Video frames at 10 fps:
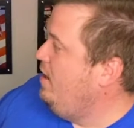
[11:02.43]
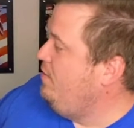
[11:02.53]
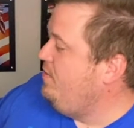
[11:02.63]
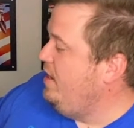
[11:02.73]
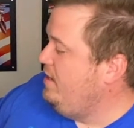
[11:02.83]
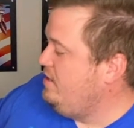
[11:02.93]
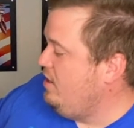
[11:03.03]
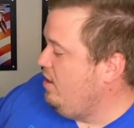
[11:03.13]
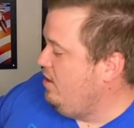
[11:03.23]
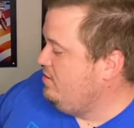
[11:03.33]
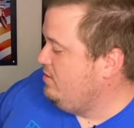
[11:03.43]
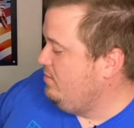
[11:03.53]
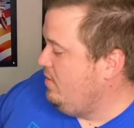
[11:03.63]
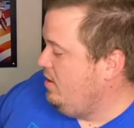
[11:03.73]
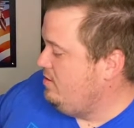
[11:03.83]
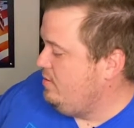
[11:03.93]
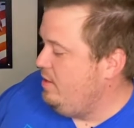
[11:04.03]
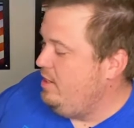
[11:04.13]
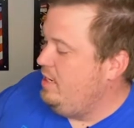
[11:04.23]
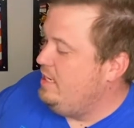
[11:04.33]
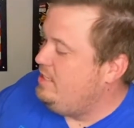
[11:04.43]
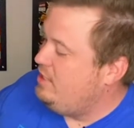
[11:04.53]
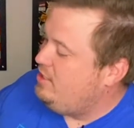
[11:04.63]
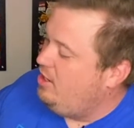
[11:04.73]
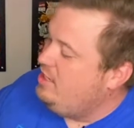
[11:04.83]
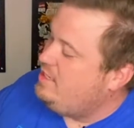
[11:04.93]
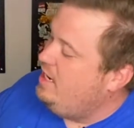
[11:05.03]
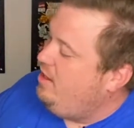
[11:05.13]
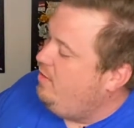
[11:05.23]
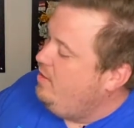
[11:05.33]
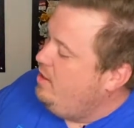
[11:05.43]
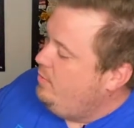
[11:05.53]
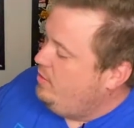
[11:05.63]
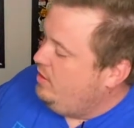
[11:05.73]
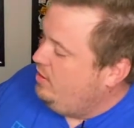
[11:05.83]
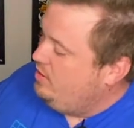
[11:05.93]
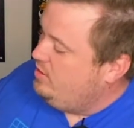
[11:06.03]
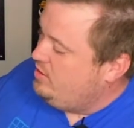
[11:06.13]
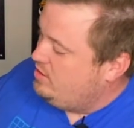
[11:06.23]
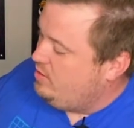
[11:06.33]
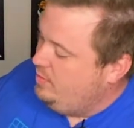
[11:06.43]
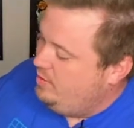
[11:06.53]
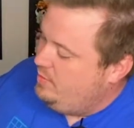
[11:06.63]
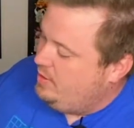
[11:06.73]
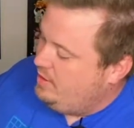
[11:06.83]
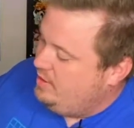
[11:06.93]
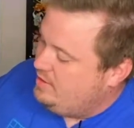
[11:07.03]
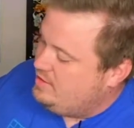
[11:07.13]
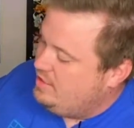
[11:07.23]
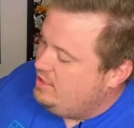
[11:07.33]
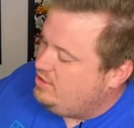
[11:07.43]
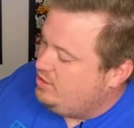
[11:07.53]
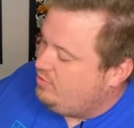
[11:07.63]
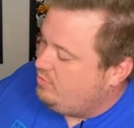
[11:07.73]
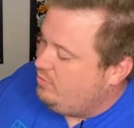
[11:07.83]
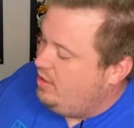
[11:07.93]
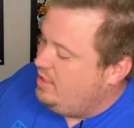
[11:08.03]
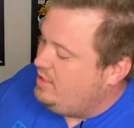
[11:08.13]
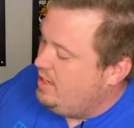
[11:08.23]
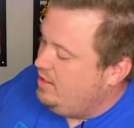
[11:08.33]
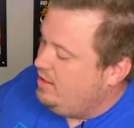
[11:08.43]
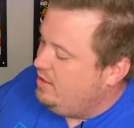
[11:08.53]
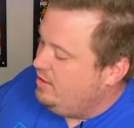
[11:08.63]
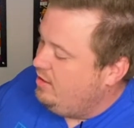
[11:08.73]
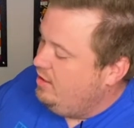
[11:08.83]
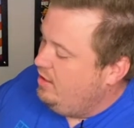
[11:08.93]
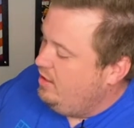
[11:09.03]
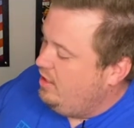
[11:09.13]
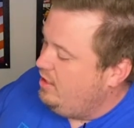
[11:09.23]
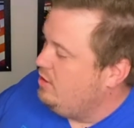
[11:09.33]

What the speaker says: That's an awesome. And it's hard to tell with all the scribbly, but the signature's right down here in the